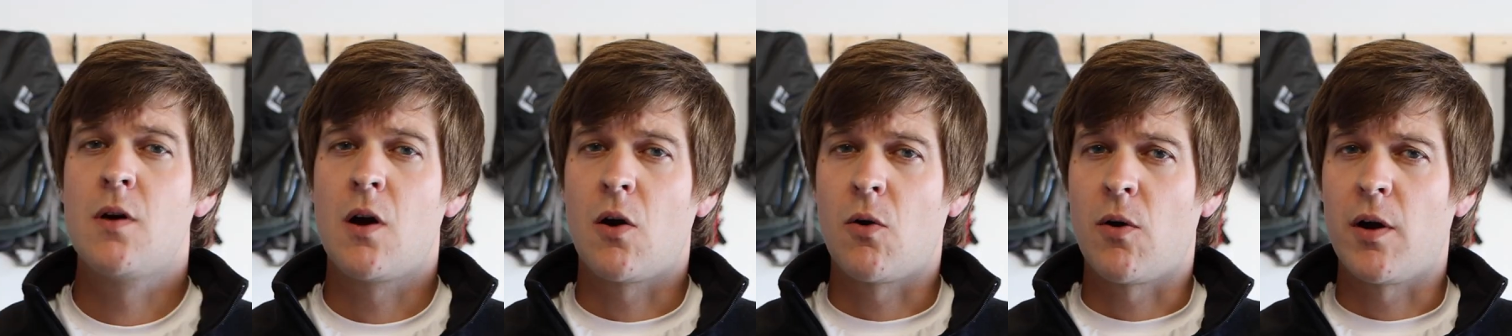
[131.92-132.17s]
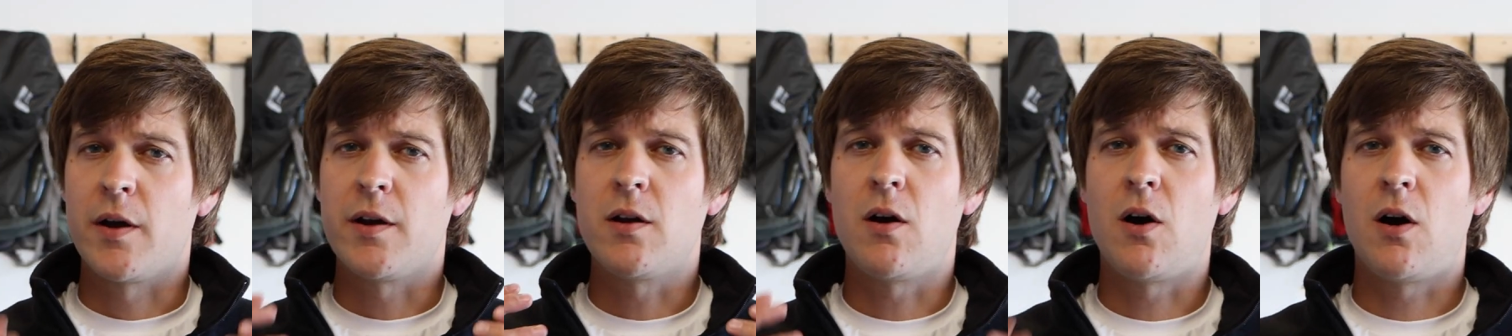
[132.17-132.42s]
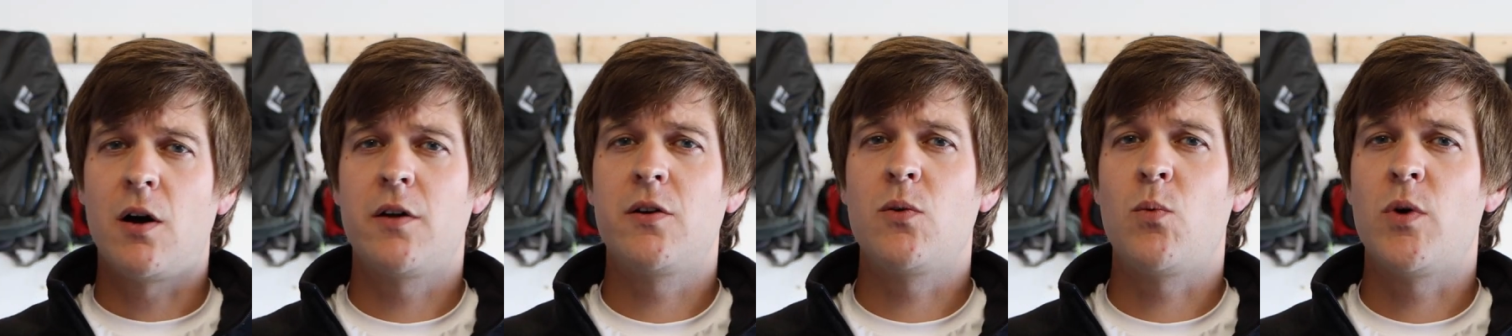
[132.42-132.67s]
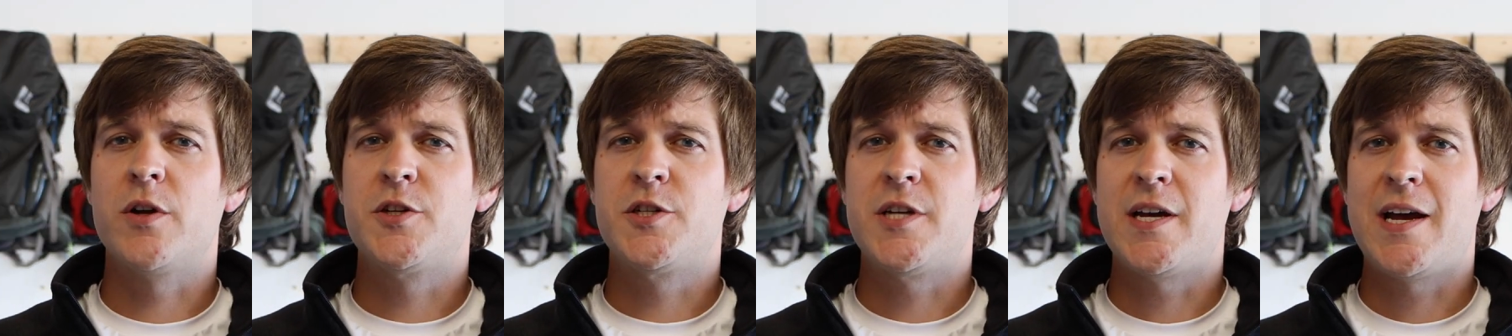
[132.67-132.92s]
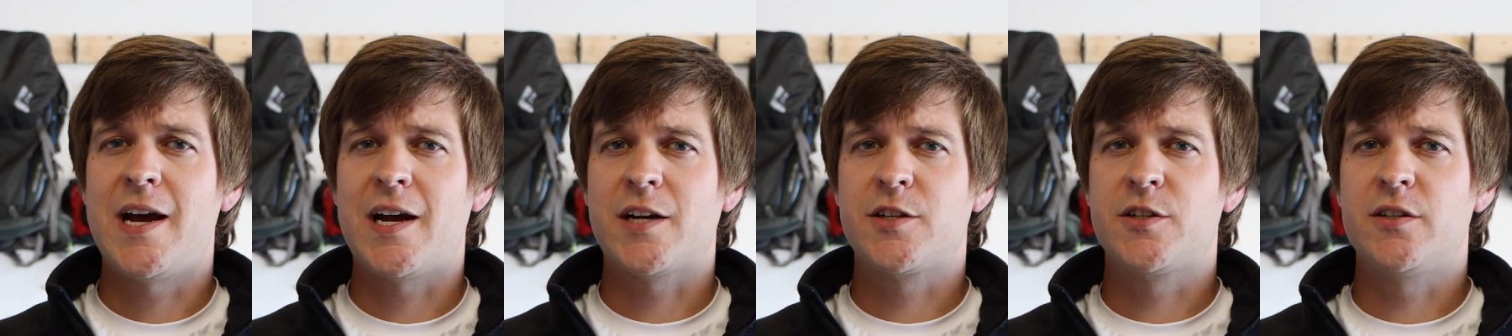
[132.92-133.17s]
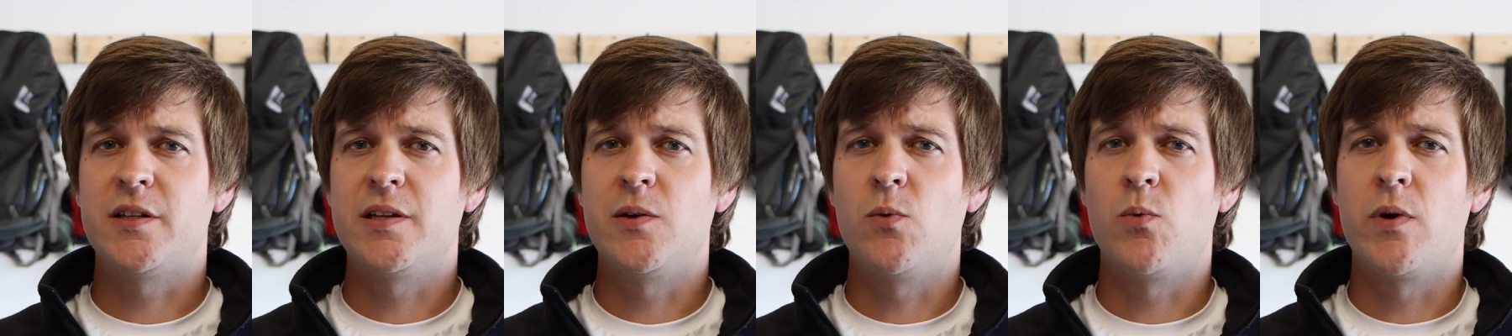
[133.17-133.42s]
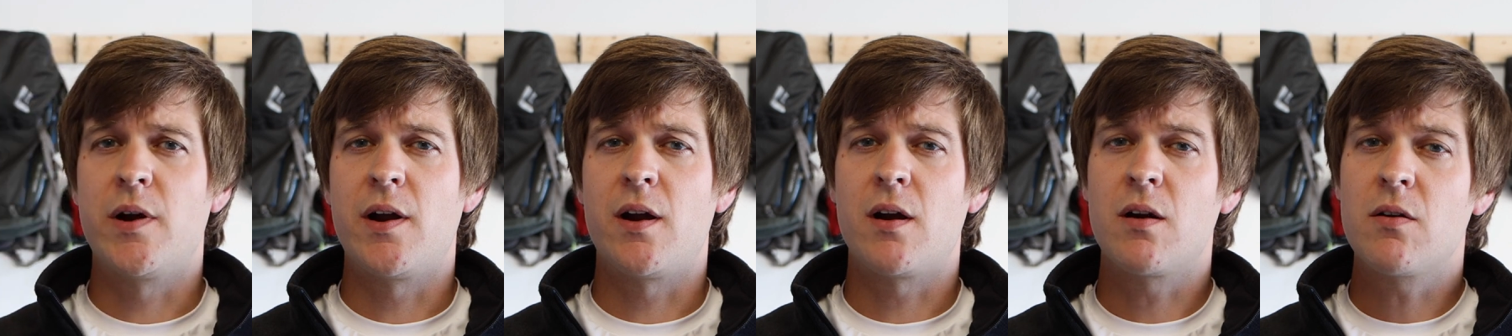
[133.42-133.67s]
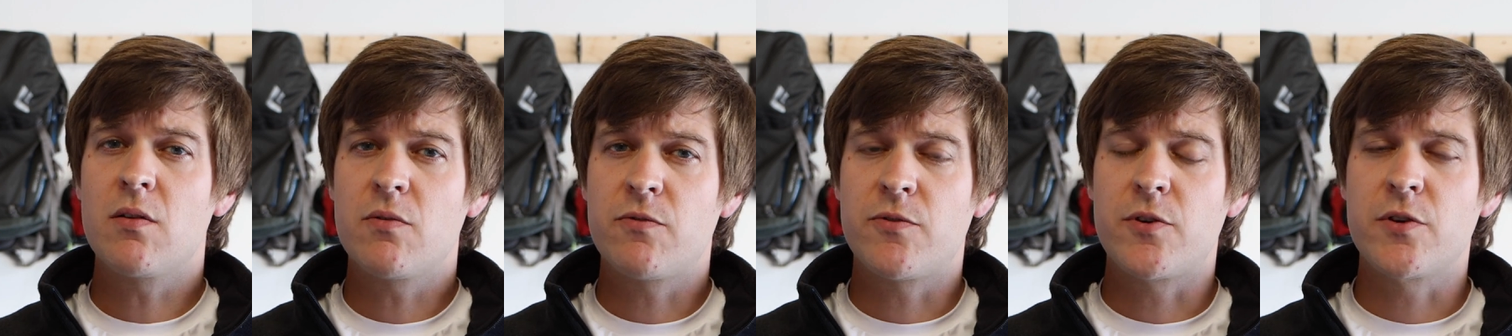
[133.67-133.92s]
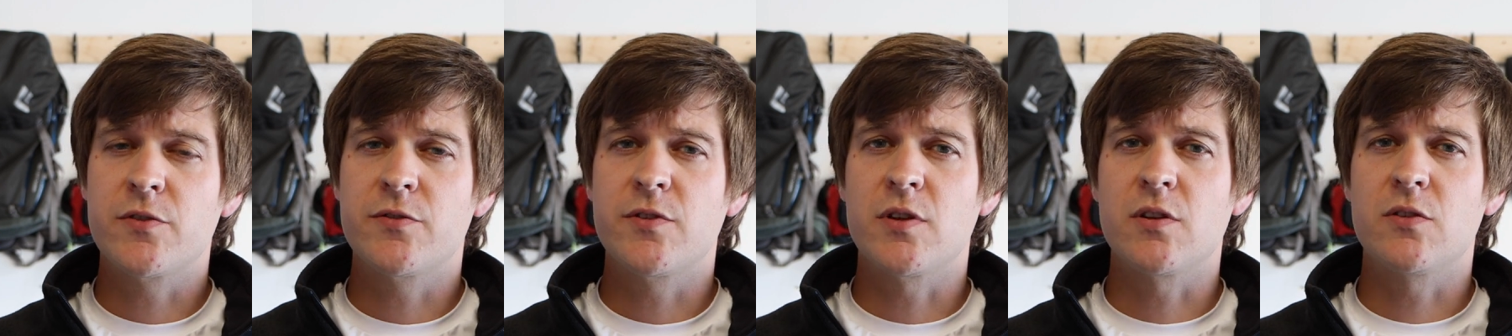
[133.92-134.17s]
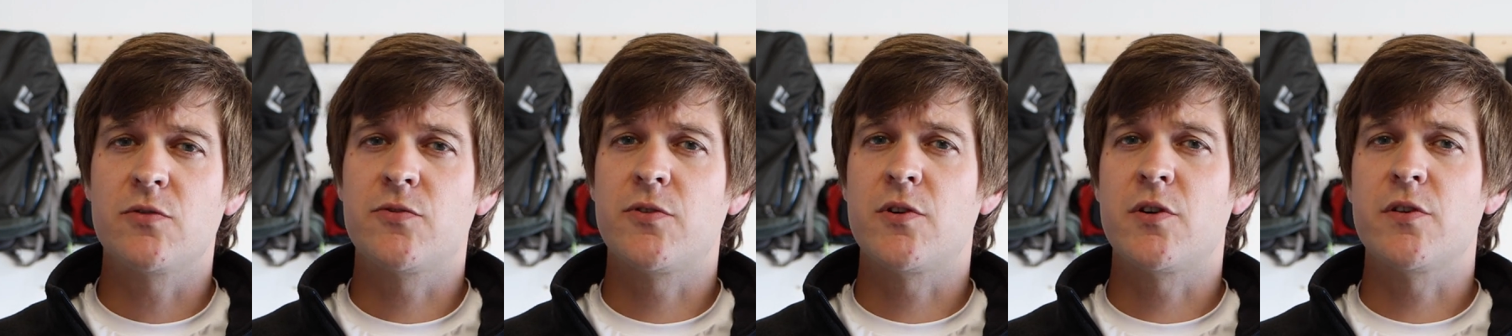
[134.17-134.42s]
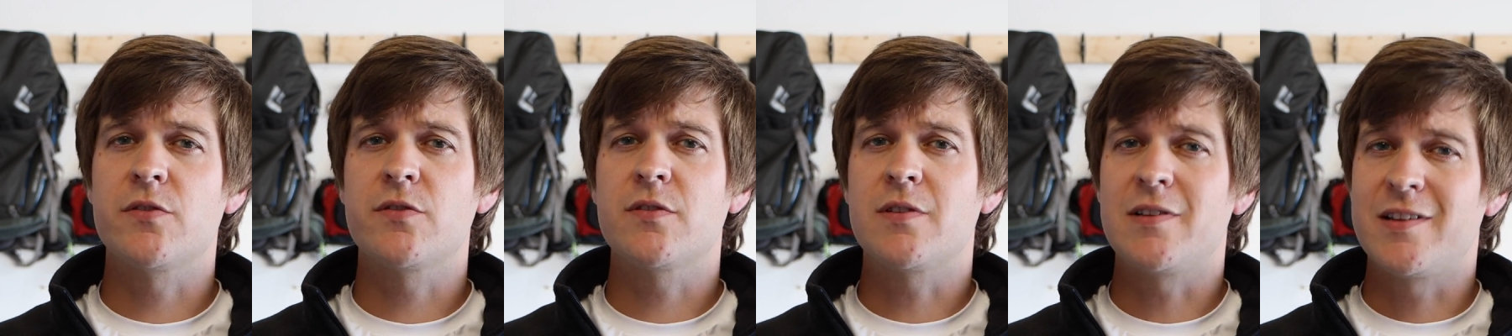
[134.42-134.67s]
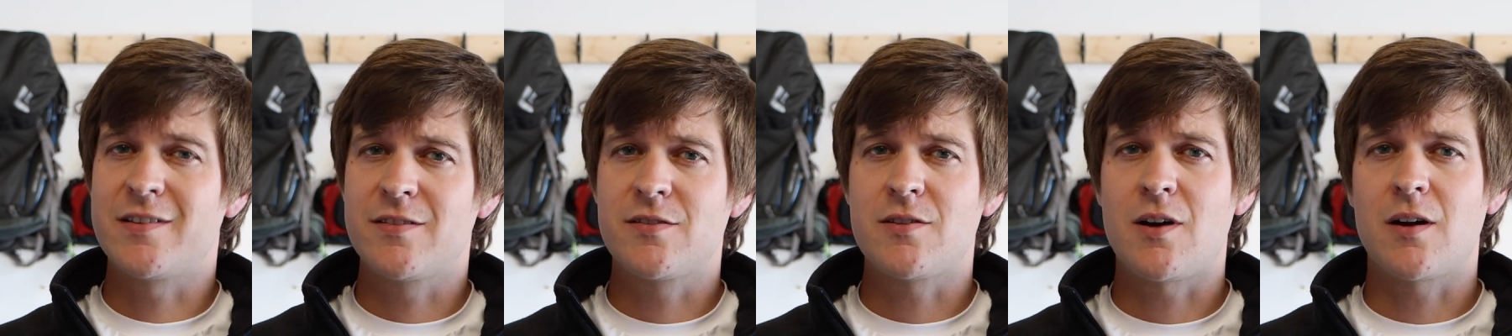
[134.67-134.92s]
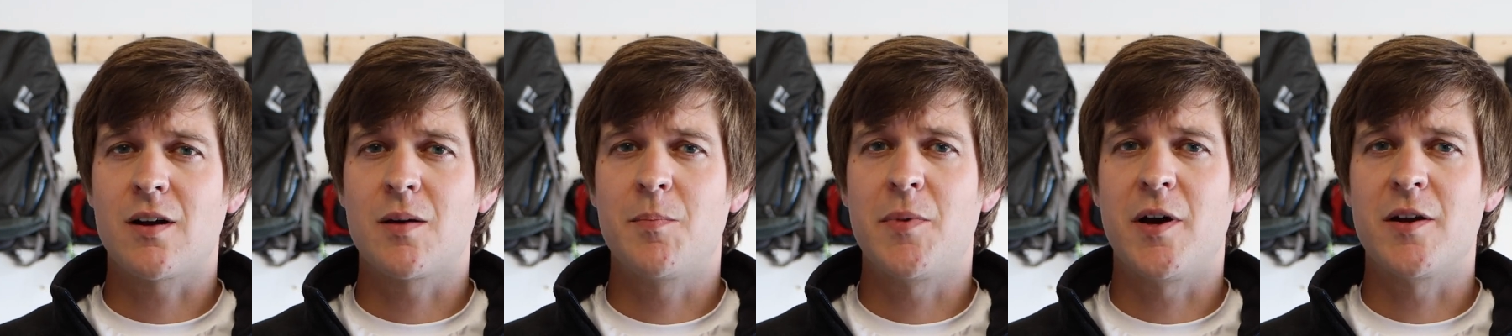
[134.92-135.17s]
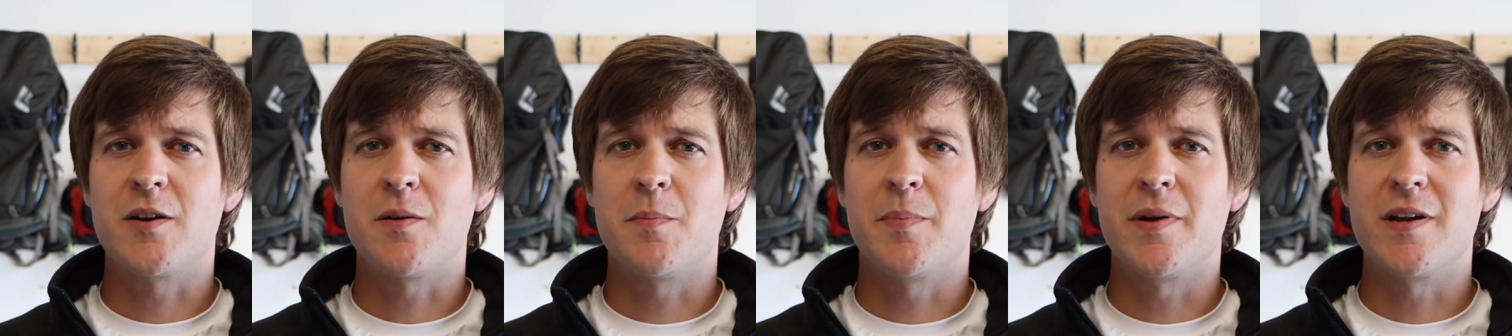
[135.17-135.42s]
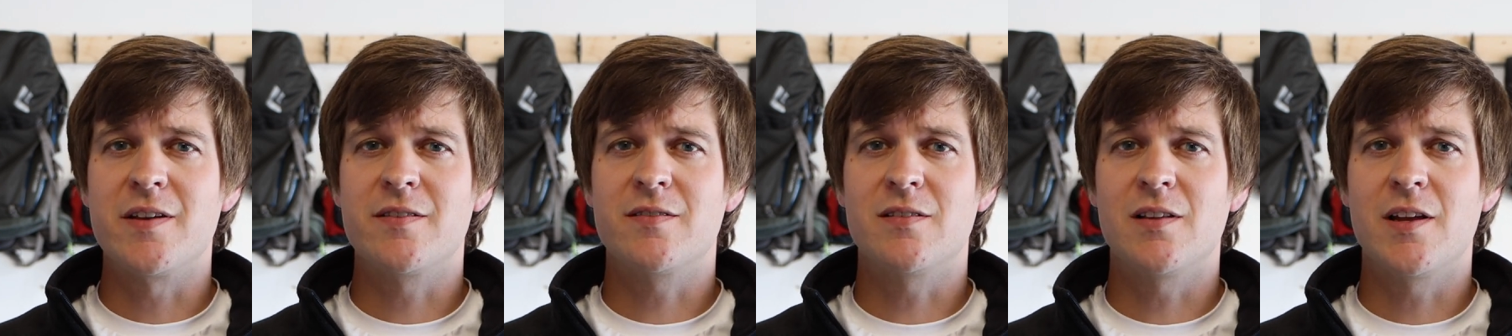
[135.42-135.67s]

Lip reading: Alright, on to what you actually wear. First things first, let's talk about your base